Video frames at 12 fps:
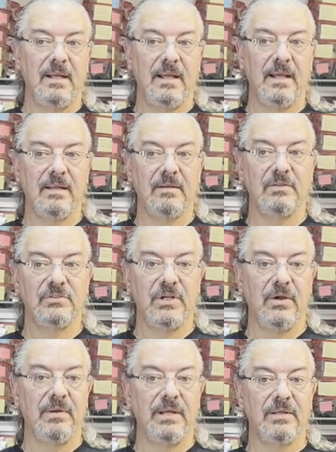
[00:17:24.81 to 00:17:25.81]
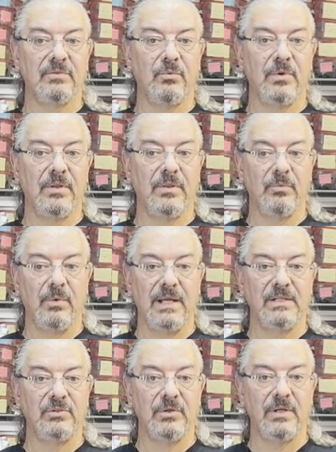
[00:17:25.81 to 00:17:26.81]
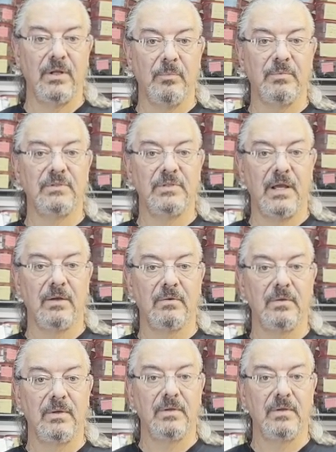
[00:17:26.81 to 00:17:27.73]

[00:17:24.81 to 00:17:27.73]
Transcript: And sharing is one of the ways you can help the channel.